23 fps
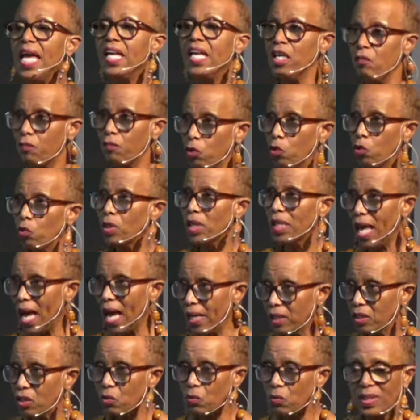If you'd
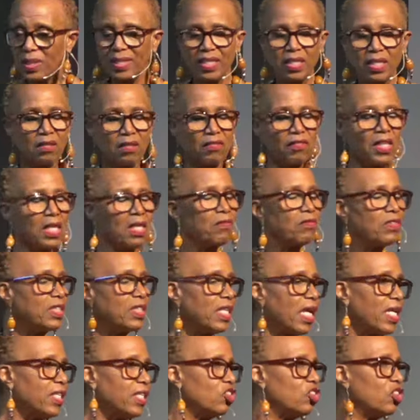like to receive an
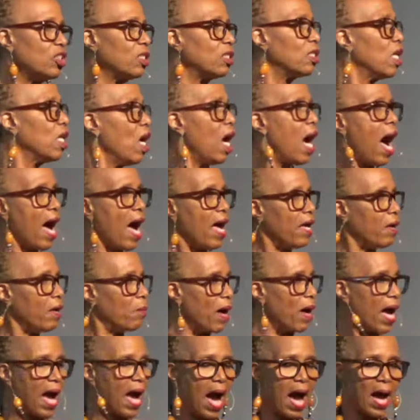invitation, I have
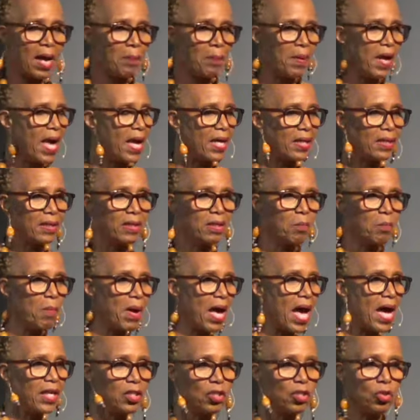my iPad in the
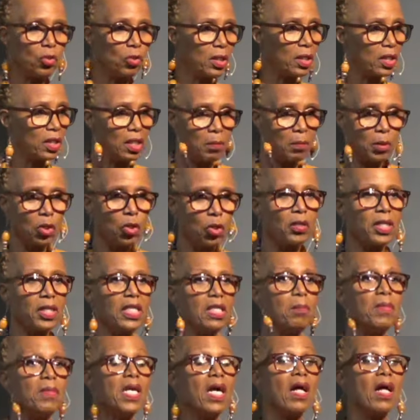back. You can give me your
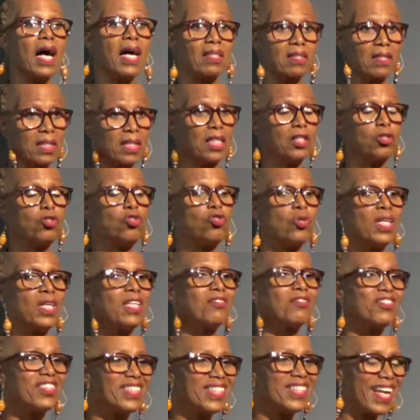email. I'll send you an
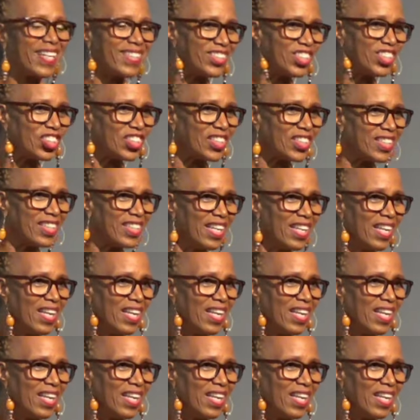invitation.